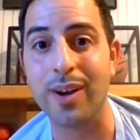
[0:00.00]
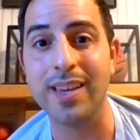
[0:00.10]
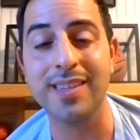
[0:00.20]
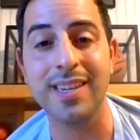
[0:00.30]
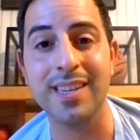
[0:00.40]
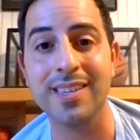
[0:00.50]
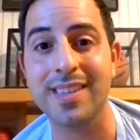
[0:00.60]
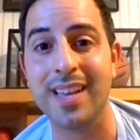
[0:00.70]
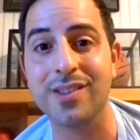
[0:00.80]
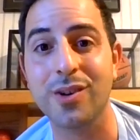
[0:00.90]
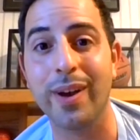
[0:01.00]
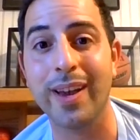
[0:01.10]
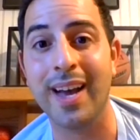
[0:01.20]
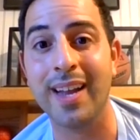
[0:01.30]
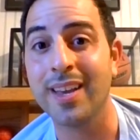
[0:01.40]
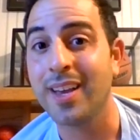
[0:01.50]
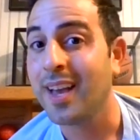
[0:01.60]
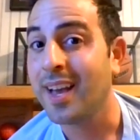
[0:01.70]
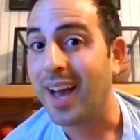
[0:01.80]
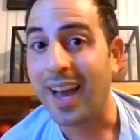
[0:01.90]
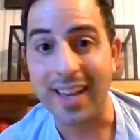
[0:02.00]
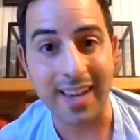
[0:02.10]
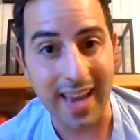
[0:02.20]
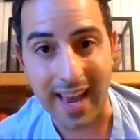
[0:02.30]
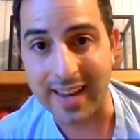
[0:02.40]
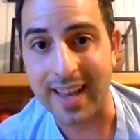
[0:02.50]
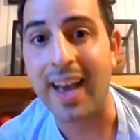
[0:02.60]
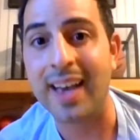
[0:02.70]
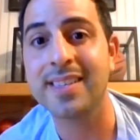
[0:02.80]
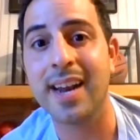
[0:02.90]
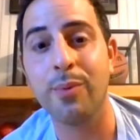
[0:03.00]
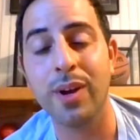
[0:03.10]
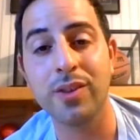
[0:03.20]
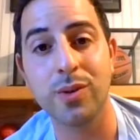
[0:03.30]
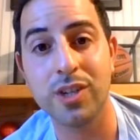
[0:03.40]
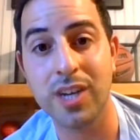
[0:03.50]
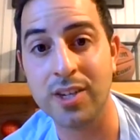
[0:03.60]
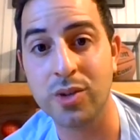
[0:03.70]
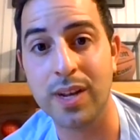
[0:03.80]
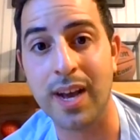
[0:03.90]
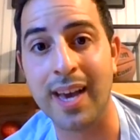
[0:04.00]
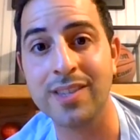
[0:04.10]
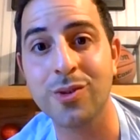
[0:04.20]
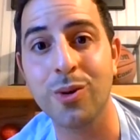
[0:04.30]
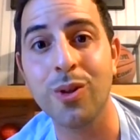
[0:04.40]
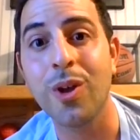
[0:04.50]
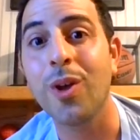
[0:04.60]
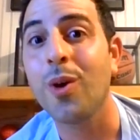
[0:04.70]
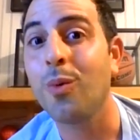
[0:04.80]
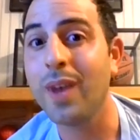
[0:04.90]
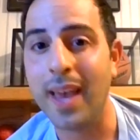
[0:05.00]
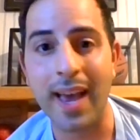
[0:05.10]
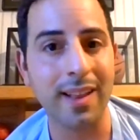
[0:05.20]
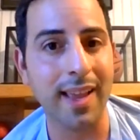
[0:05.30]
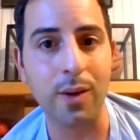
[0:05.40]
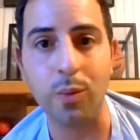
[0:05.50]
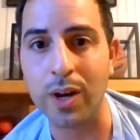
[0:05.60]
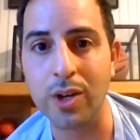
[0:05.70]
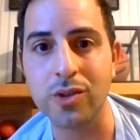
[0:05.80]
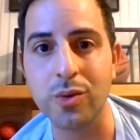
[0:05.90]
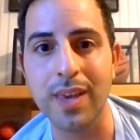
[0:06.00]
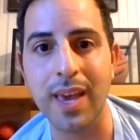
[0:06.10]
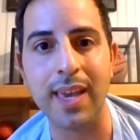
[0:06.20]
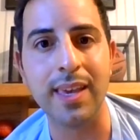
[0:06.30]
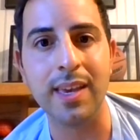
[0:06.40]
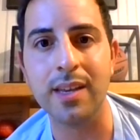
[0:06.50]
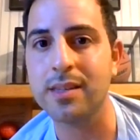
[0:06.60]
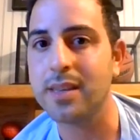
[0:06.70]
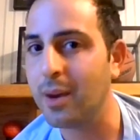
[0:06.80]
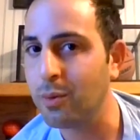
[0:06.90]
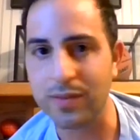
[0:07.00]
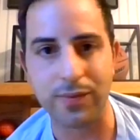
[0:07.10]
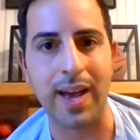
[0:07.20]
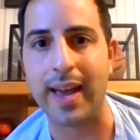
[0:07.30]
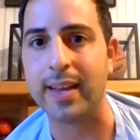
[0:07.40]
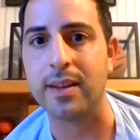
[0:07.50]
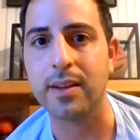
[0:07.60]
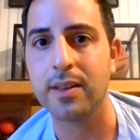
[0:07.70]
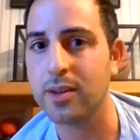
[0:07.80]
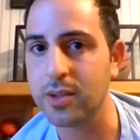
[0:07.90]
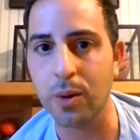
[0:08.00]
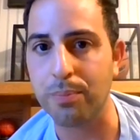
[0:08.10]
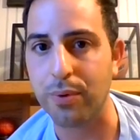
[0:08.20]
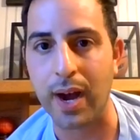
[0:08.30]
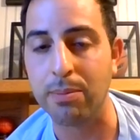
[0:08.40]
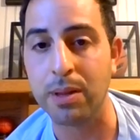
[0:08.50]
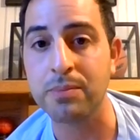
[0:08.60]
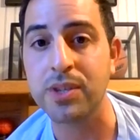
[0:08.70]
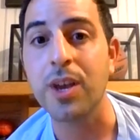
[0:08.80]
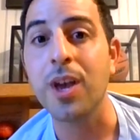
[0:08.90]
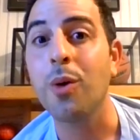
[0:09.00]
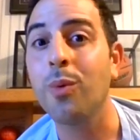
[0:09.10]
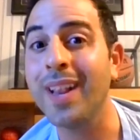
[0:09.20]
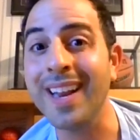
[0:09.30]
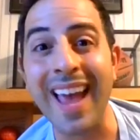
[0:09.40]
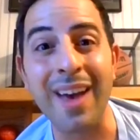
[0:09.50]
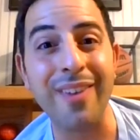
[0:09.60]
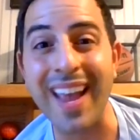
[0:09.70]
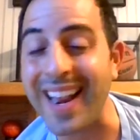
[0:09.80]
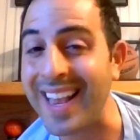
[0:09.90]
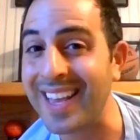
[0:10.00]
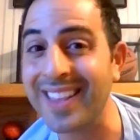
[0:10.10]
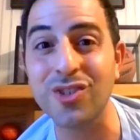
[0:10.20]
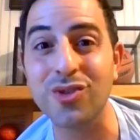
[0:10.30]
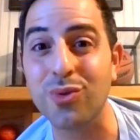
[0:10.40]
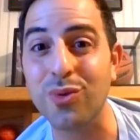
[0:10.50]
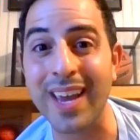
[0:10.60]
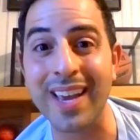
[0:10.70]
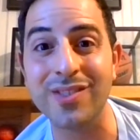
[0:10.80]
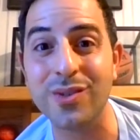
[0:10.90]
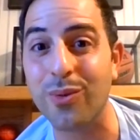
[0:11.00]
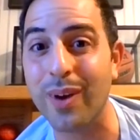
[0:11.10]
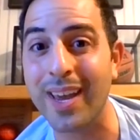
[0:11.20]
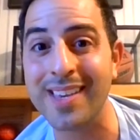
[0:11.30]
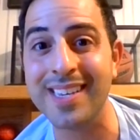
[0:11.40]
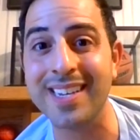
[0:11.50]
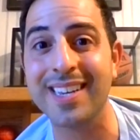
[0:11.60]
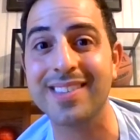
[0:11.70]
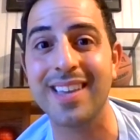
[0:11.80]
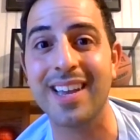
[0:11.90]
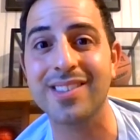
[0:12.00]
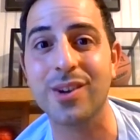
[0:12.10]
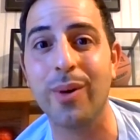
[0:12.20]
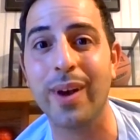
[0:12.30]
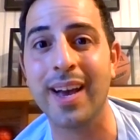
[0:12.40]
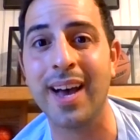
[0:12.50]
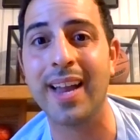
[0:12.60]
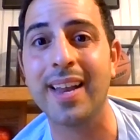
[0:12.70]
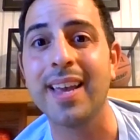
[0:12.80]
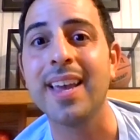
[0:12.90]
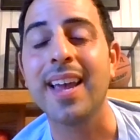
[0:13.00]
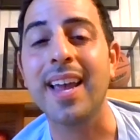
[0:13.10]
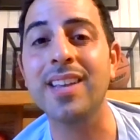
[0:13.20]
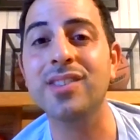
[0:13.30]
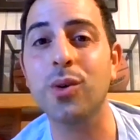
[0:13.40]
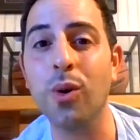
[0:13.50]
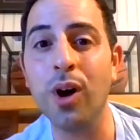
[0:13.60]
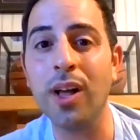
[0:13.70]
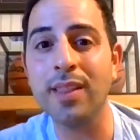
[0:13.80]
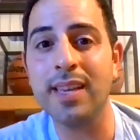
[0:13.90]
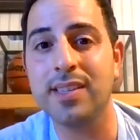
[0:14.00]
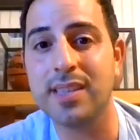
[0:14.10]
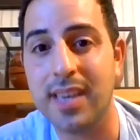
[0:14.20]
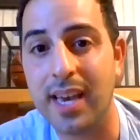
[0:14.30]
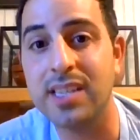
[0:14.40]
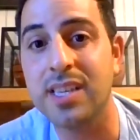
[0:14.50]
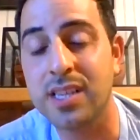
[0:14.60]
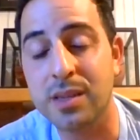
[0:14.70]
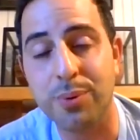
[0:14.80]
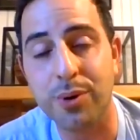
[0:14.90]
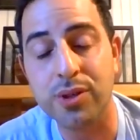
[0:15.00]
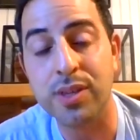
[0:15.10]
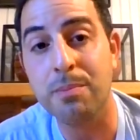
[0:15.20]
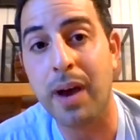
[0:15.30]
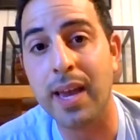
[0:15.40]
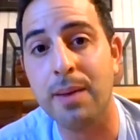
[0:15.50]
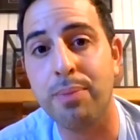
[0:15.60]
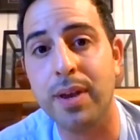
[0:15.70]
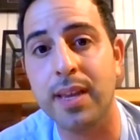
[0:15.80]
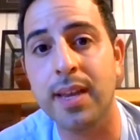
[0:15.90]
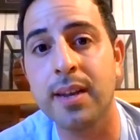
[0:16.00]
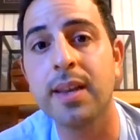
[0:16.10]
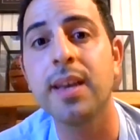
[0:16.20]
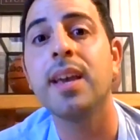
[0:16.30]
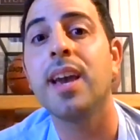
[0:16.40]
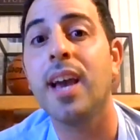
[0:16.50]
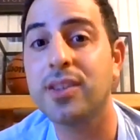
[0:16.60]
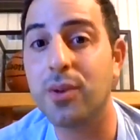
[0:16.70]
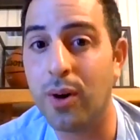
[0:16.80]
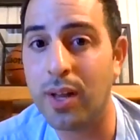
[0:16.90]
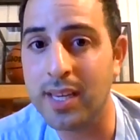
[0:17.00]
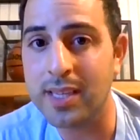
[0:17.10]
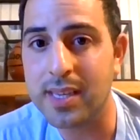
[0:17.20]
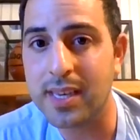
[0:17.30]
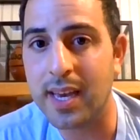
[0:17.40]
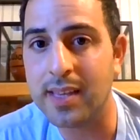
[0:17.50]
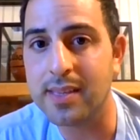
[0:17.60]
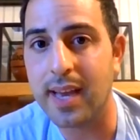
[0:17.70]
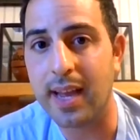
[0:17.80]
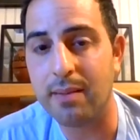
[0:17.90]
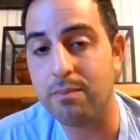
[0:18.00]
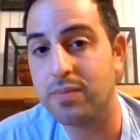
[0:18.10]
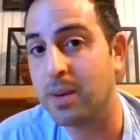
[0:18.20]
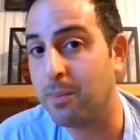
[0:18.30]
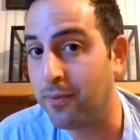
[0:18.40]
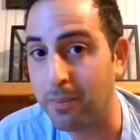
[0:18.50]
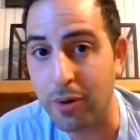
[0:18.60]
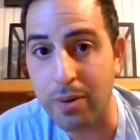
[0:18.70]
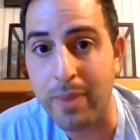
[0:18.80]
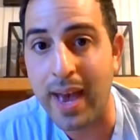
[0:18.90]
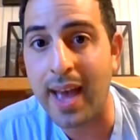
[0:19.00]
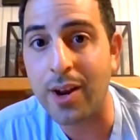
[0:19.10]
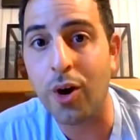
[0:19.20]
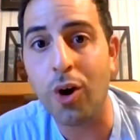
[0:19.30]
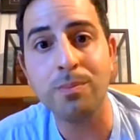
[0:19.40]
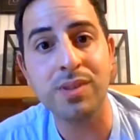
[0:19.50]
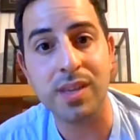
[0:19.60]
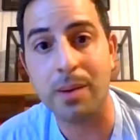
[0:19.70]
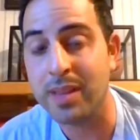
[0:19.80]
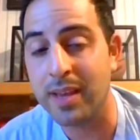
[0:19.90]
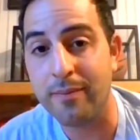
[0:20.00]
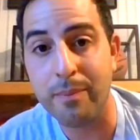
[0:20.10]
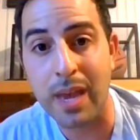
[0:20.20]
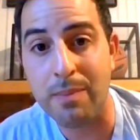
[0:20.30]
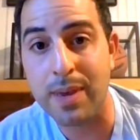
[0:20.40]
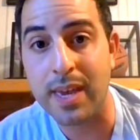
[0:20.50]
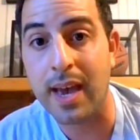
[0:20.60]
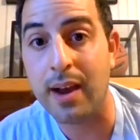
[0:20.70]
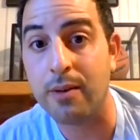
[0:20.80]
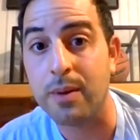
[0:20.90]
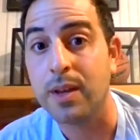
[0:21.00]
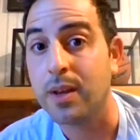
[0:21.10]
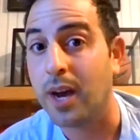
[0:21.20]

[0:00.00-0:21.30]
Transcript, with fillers: craziness that's going on. I again, I said I went to a Jesuit high school. We had like one or two gay kids. It was fine. There's no problems. We didn't have any of this trans craziness that's going on. And it's all these kids. This is personally my opinion. It's all these kids that some of them are in bad homes, some of them maybe are